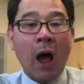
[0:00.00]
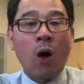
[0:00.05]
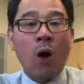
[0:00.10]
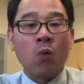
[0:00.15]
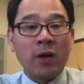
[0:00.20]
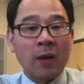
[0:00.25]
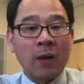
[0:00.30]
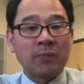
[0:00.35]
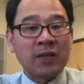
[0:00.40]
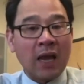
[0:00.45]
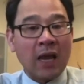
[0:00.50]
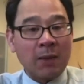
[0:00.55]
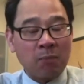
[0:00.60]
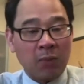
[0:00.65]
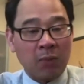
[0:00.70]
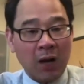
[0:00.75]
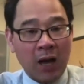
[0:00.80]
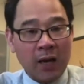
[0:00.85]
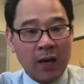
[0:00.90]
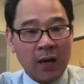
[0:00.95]
how we obtain
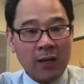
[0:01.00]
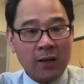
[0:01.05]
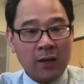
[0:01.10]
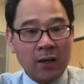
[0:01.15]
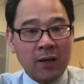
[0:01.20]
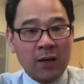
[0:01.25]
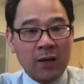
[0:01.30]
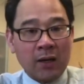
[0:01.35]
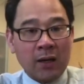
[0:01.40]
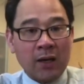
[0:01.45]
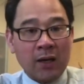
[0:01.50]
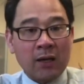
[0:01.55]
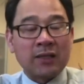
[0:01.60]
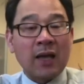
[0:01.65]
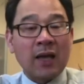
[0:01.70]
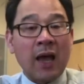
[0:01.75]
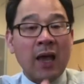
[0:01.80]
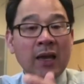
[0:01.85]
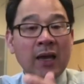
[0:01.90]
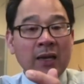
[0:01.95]
blood
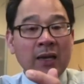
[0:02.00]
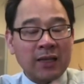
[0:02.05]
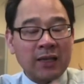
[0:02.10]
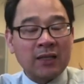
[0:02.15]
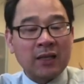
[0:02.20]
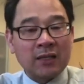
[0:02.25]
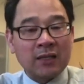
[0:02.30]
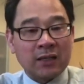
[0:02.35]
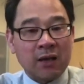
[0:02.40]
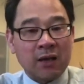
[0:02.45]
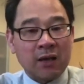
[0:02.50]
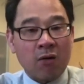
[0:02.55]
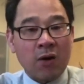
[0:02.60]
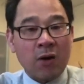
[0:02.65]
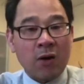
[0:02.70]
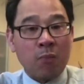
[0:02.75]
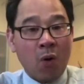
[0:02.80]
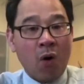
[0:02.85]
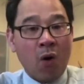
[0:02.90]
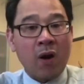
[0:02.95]
is a
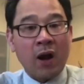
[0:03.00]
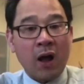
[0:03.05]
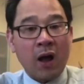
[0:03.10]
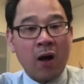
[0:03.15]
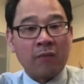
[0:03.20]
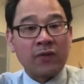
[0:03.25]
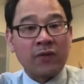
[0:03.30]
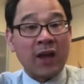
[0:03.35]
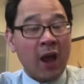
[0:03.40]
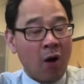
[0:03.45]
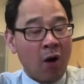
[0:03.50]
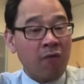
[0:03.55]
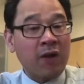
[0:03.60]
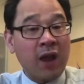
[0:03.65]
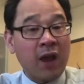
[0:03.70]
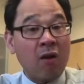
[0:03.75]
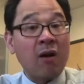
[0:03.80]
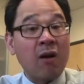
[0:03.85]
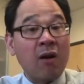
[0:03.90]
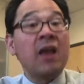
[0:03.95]
necessary part of the
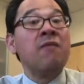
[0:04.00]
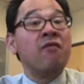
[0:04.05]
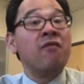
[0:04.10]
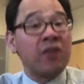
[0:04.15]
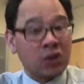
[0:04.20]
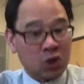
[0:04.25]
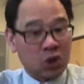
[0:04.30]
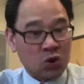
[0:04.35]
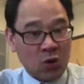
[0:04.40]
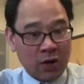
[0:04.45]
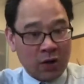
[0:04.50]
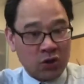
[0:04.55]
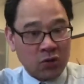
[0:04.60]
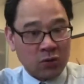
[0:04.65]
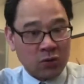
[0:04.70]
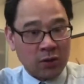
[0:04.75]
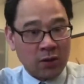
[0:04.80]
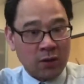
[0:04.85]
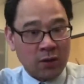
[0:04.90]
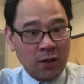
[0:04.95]
healthcare
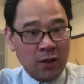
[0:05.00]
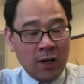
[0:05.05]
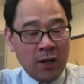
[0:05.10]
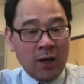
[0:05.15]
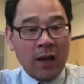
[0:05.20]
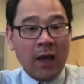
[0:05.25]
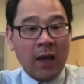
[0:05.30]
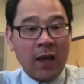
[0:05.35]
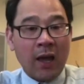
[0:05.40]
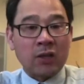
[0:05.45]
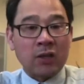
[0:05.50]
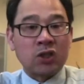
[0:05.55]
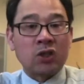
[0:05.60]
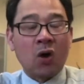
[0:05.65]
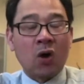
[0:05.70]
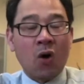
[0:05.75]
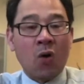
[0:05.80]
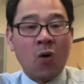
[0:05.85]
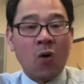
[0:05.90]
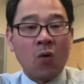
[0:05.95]
infrastructure. And
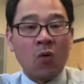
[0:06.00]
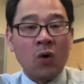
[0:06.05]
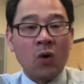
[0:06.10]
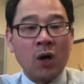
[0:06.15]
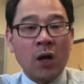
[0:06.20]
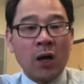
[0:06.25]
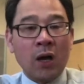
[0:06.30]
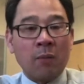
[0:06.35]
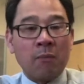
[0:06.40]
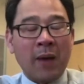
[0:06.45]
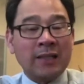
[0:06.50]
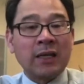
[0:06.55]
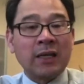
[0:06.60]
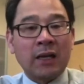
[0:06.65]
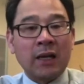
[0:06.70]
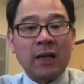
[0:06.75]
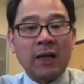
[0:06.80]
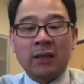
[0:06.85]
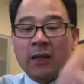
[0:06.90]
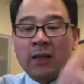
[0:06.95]
so
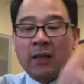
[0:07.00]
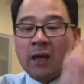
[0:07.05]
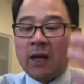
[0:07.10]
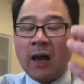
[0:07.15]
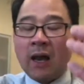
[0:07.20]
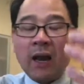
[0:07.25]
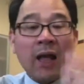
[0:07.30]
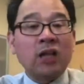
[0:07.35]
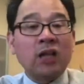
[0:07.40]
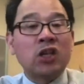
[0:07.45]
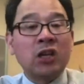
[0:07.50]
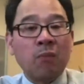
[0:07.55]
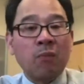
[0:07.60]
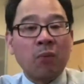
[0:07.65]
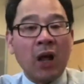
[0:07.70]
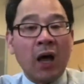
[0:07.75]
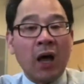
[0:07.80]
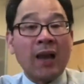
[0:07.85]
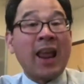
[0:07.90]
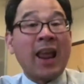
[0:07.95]
basically the collection of
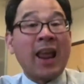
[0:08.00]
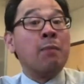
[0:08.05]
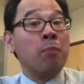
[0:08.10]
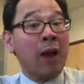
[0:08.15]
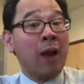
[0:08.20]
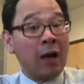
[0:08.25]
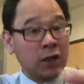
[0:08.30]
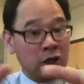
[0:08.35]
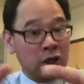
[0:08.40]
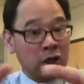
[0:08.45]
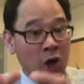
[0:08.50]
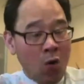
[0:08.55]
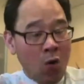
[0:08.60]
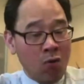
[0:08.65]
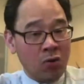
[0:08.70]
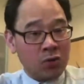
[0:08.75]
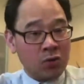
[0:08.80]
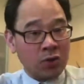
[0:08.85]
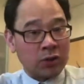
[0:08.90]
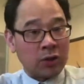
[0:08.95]
blood and blood
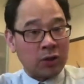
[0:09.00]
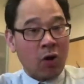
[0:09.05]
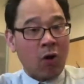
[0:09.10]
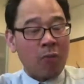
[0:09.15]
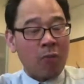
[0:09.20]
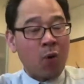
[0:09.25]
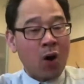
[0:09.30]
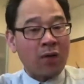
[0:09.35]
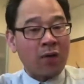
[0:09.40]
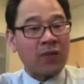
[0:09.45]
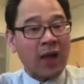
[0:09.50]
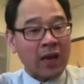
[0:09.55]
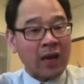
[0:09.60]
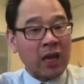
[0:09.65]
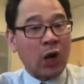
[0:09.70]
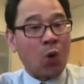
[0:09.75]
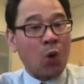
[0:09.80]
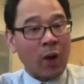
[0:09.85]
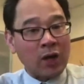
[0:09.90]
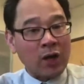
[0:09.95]
donors are part of that
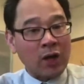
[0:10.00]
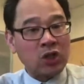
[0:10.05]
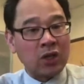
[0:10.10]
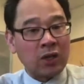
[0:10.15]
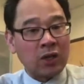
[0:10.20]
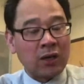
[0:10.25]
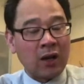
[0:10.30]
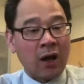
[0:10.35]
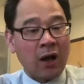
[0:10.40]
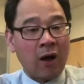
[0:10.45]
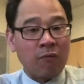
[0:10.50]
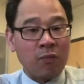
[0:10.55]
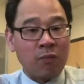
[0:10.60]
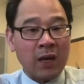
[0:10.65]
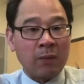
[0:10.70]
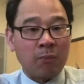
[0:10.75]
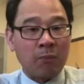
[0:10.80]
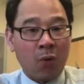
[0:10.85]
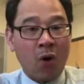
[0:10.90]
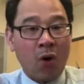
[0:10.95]
equation of
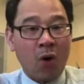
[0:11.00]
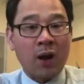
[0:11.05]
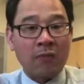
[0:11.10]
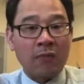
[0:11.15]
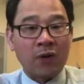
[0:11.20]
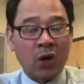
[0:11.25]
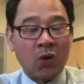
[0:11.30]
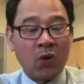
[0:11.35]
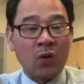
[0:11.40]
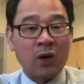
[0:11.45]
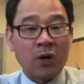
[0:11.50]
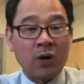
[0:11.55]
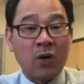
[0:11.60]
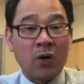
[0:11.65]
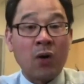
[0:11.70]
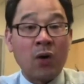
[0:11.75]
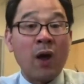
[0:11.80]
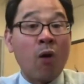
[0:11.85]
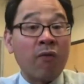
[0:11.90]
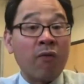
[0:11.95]
being part of the
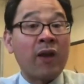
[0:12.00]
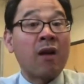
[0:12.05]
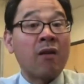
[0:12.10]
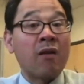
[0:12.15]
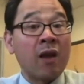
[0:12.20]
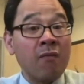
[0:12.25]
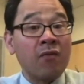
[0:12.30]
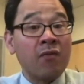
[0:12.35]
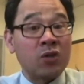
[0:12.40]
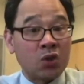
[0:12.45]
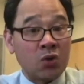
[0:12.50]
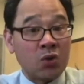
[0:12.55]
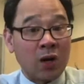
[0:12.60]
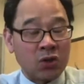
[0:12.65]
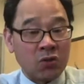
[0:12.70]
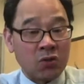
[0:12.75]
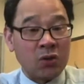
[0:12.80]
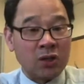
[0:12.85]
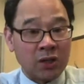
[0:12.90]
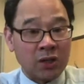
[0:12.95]
critical healthcare
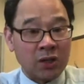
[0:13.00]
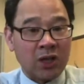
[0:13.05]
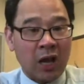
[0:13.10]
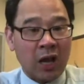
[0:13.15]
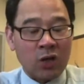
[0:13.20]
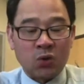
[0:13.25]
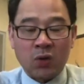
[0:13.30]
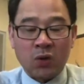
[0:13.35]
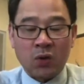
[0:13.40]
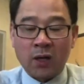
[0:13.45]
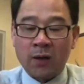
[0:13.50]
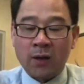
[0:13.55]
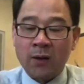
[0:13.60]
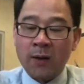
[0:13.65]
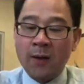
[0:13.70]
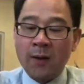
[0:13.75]
infrastructure in this country.